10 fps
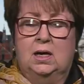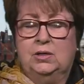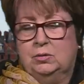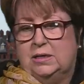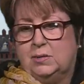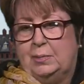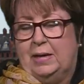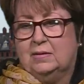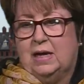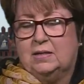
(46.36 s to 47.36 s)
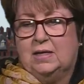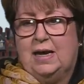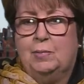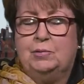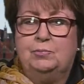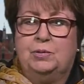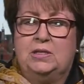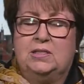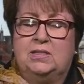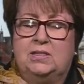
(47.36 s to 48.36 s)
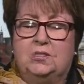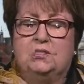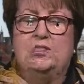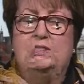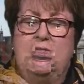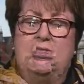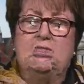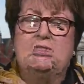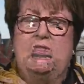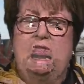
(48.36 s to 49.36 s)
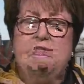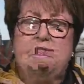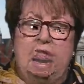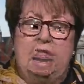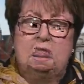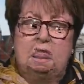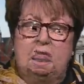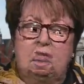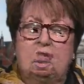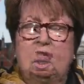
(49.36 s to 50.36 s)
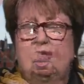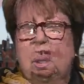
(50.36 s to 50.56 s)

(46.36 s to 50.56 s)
You'd expect that to happen, but it still remains a bad deal.